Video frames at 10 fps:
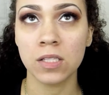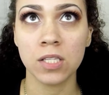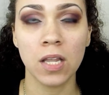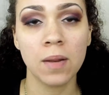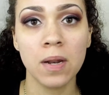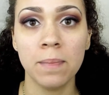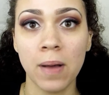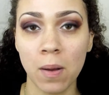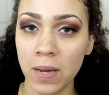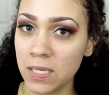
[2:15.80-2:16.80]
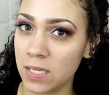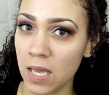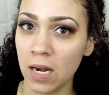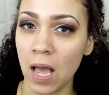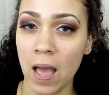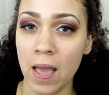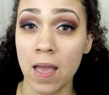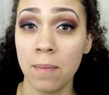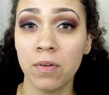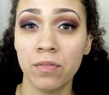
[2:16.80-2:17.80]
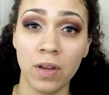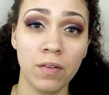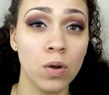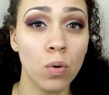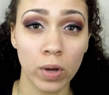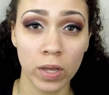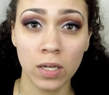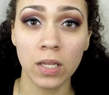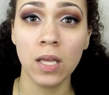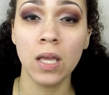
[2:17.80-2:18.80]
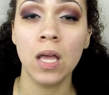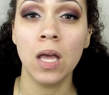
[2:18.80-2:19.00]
little bit about my skin, I am very oily.